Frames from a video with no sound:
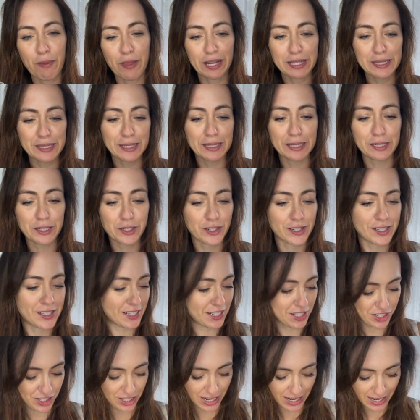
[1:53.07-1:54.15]
that's an
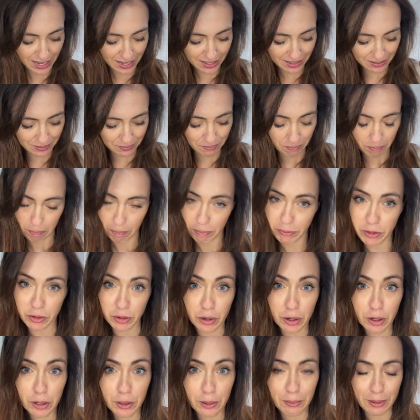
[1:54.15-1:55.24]
interesting shade. Don't
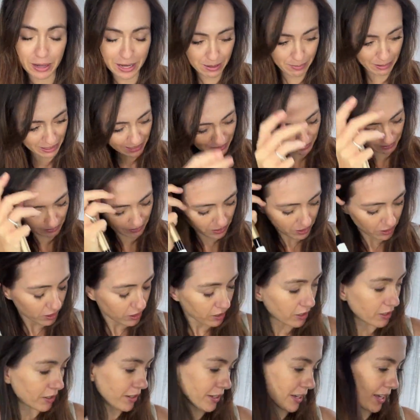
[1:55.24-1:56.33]
know, maybe.
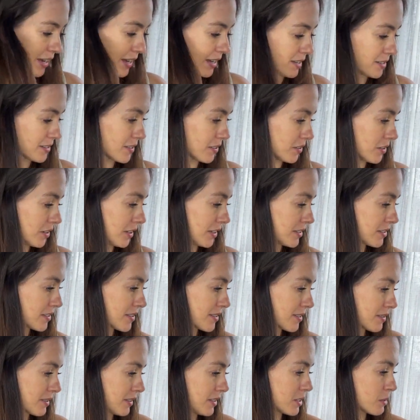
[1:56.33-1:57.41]
Okay, so
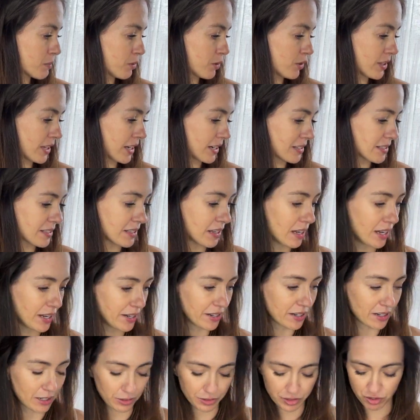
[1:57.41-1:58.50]
let's put that
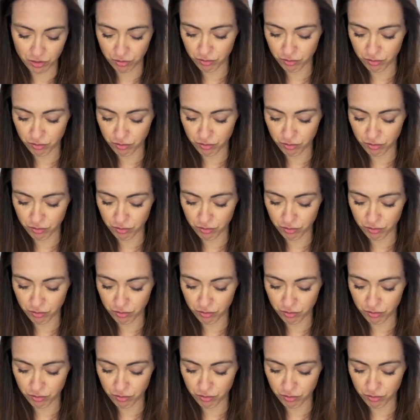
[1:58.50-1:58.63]
aside and I'll